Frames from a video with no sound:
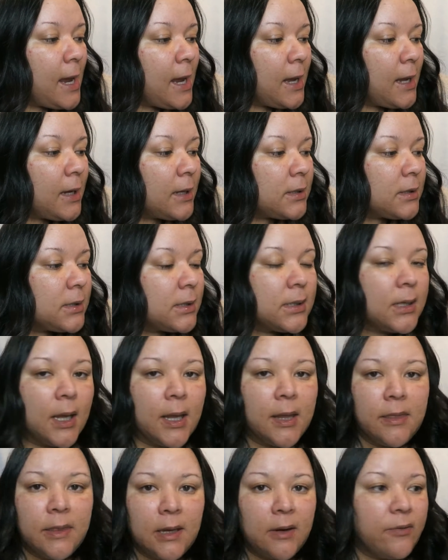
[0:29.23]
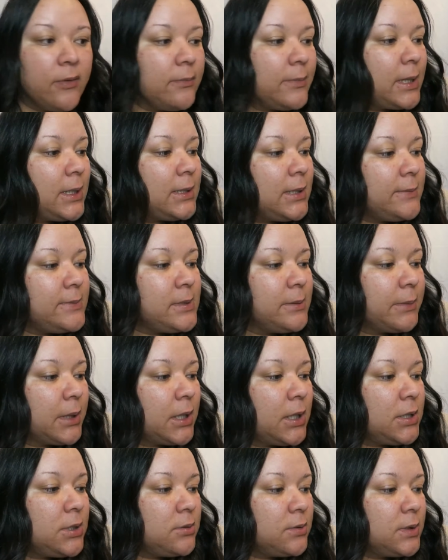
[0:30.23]
And I think for my lips, I'm
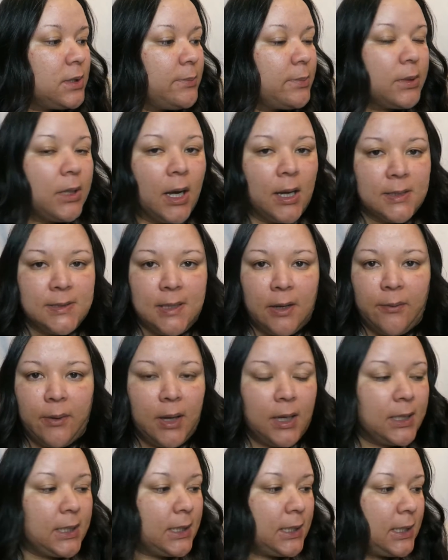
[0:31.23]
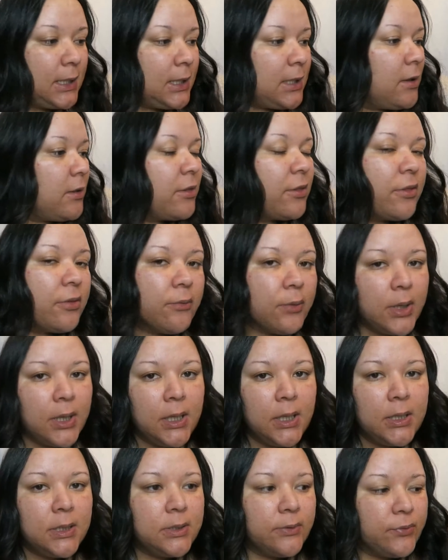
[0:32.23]
gonna do lip gloss. That way I can hit
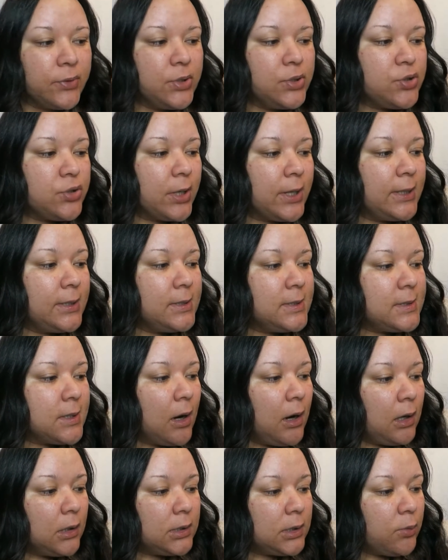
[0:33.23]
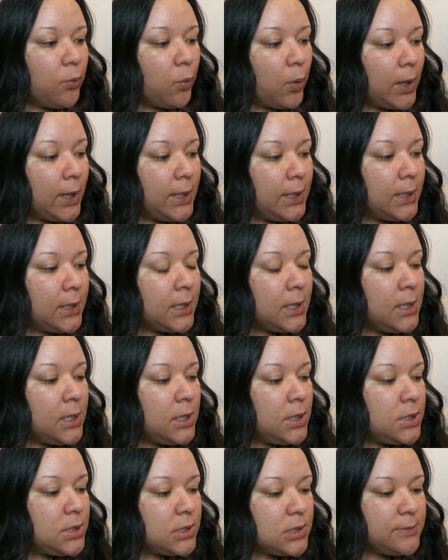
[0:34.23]
3 different trends all in one.
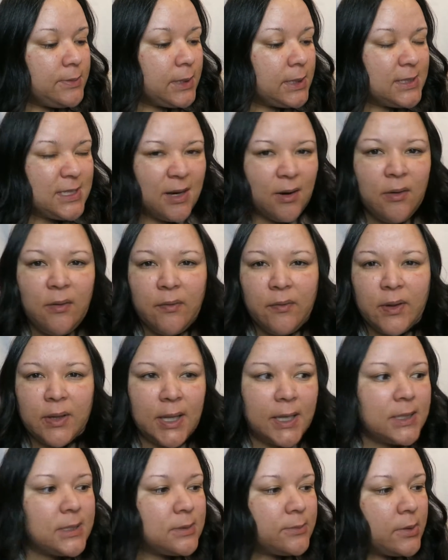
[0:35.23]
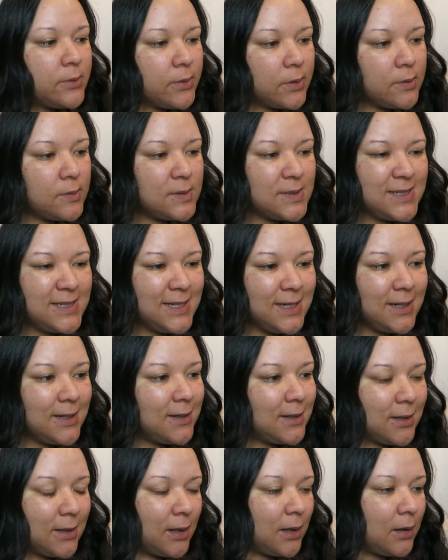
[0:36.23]
Just because I don't feel like some of those
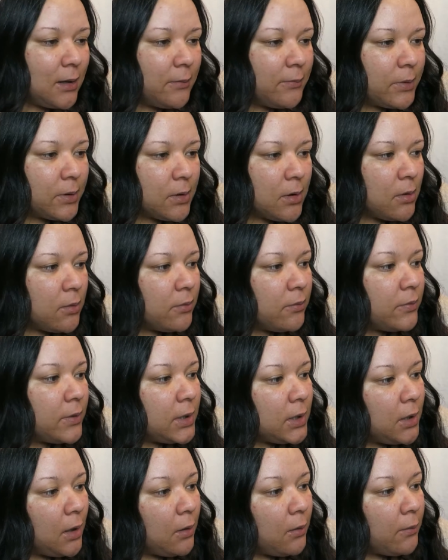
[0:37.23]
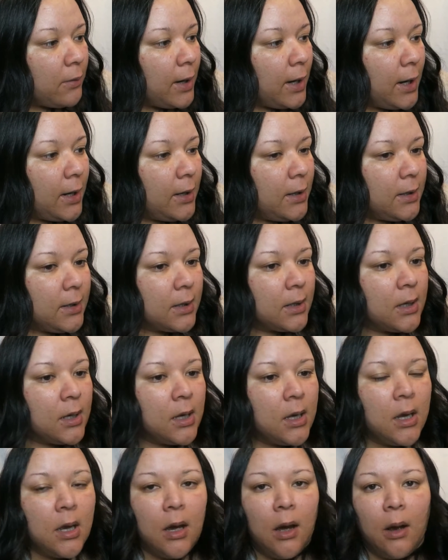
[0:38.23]
need their own video, and
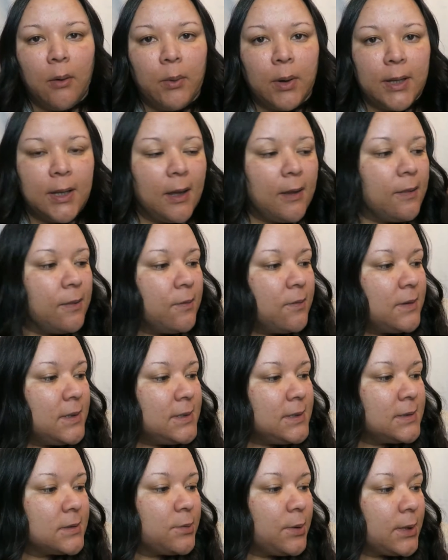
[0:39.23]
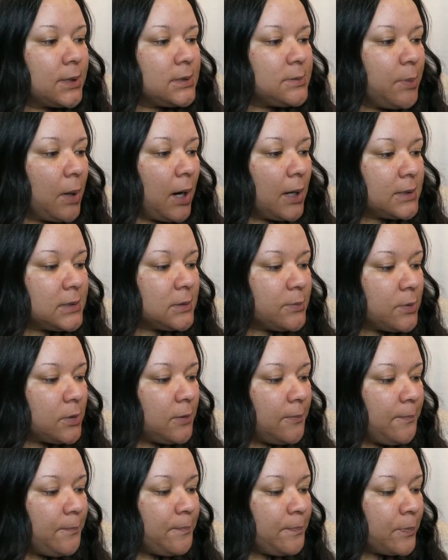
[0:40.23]
I wanna get through these as quick as
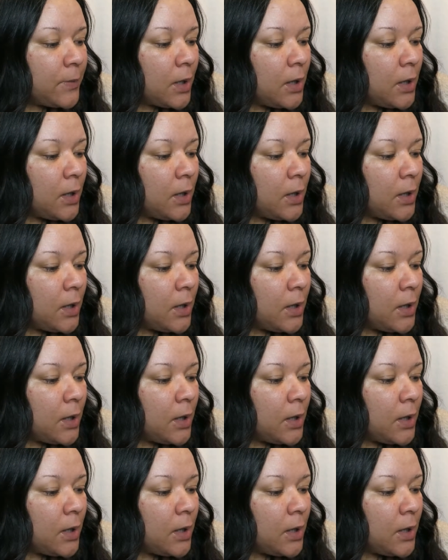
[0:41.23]
possible